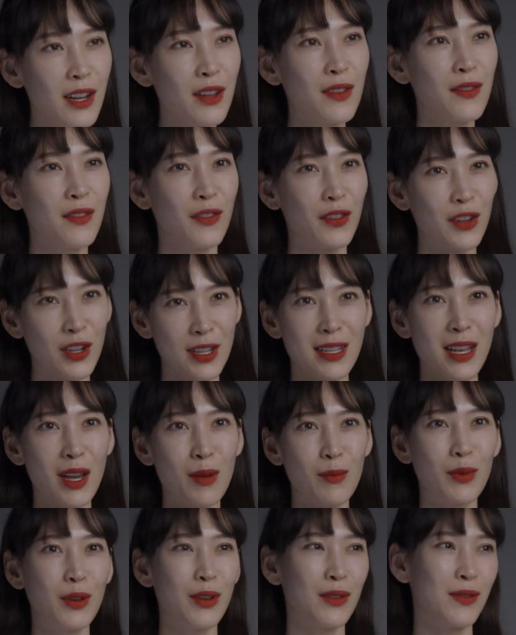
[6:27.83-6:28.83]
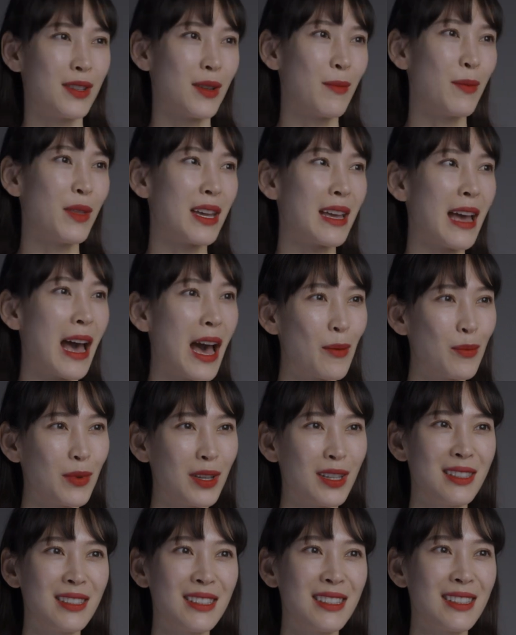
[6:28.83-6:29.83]
of, for example, if something
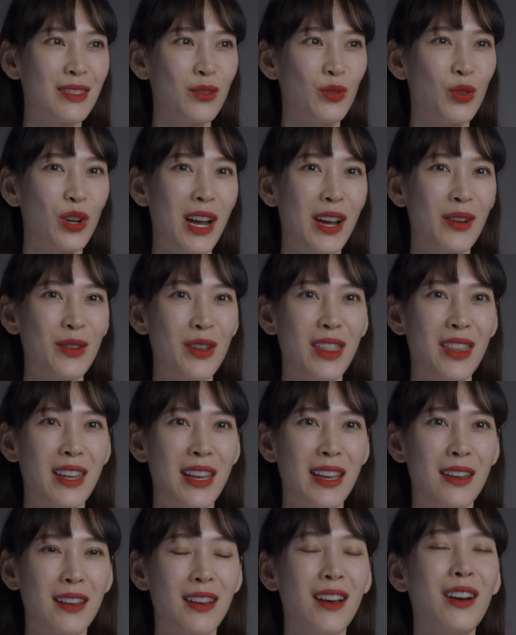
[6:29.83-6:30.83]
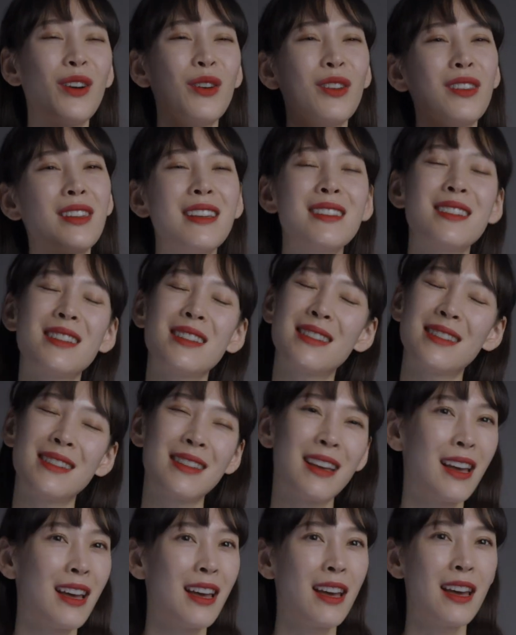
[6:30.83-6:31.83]
happened where I would think, oh, that's just
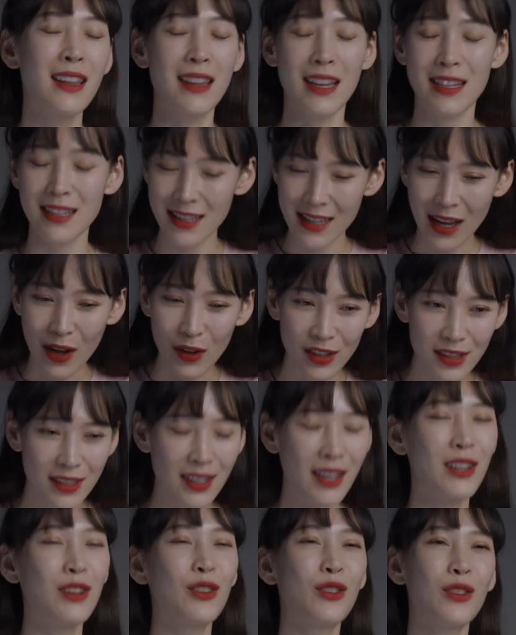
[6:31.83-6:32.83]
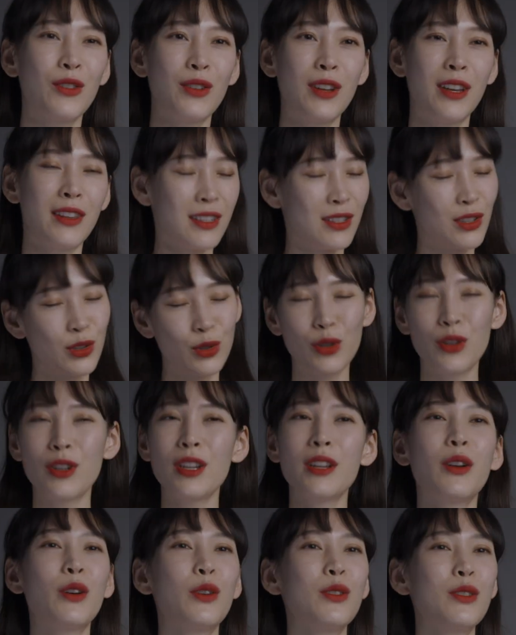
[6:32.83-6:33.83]
how it's done in Korea. This is
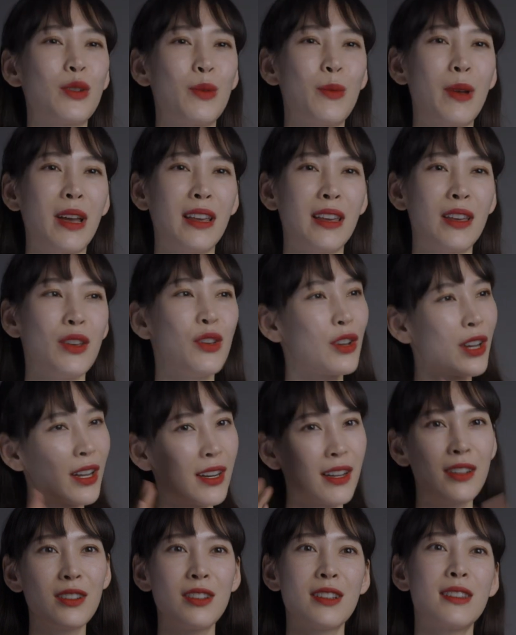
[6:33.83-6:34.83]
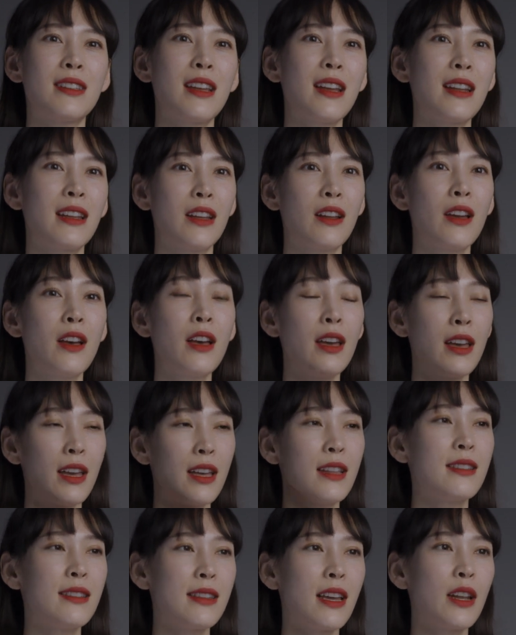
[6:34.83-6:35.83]
Korean culture, Becky. You got to understand it.
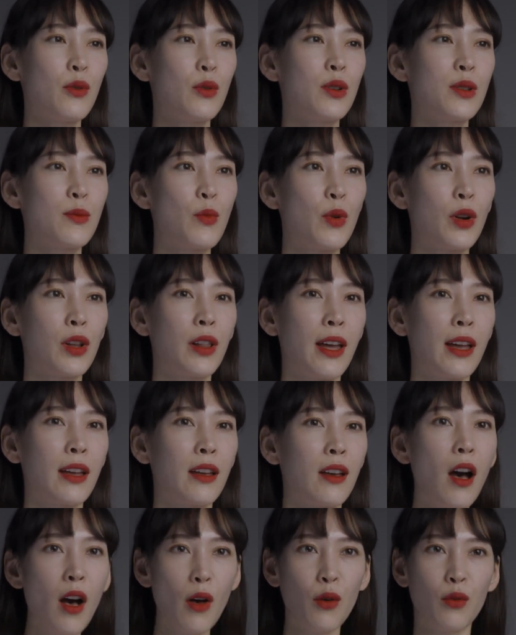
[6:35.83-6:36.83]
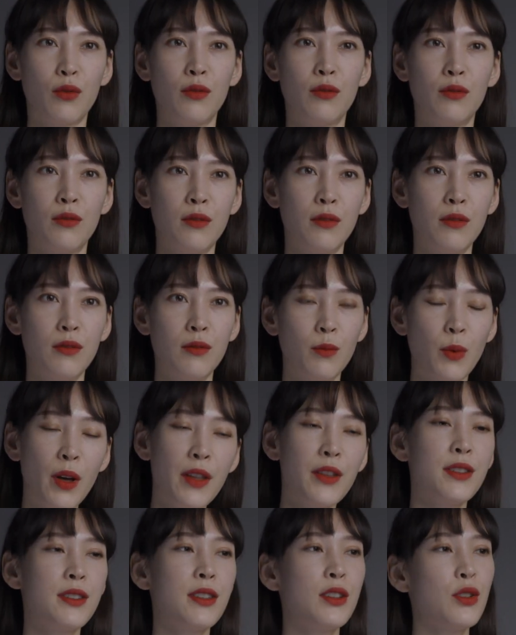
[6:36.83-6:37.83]
Instead, it was more like, oh, well,
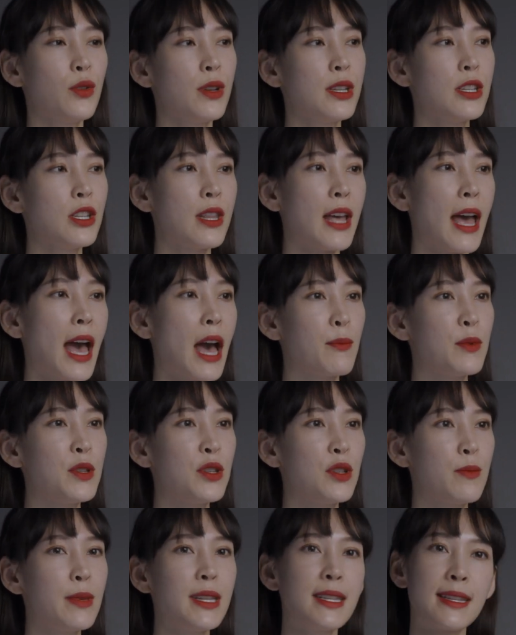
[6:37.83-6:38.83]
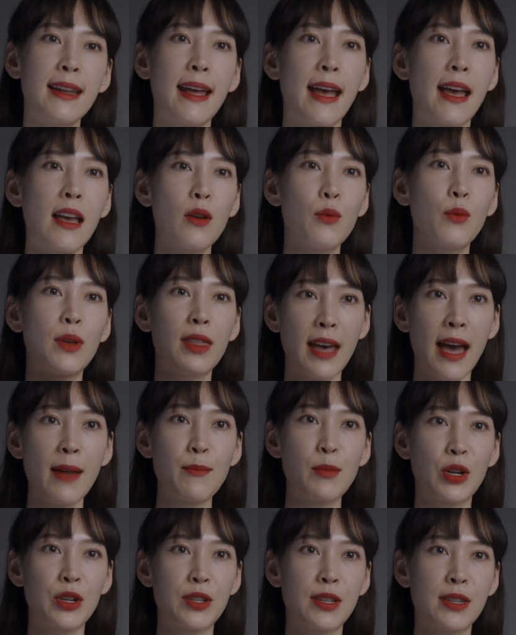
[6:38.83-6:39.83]
the situation that happened to me today with
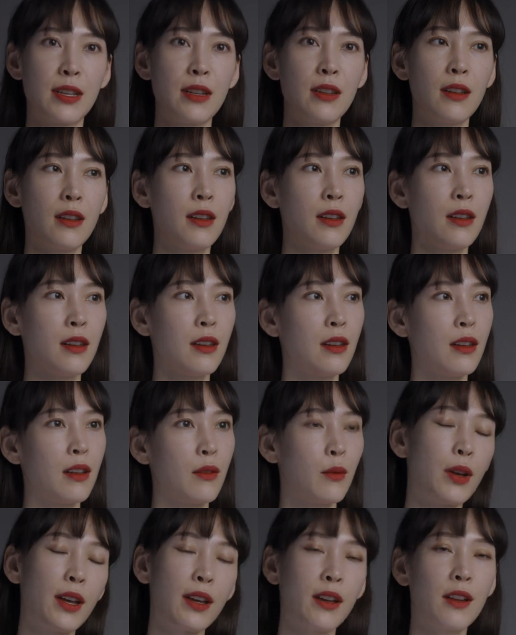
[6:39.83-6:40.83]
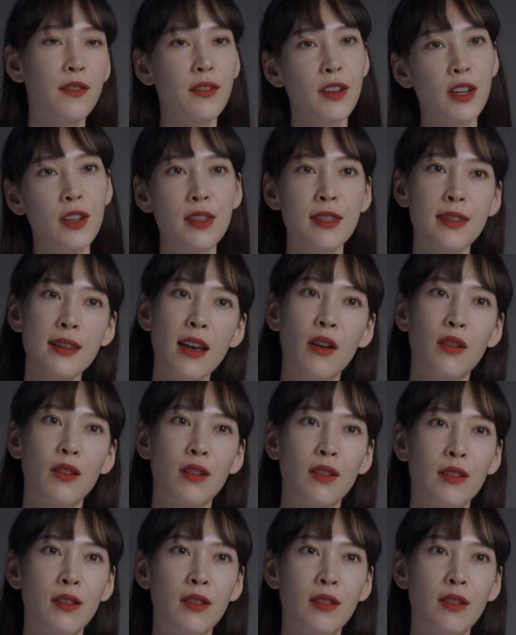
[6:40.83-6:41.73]
that person, well, I got to figure this out.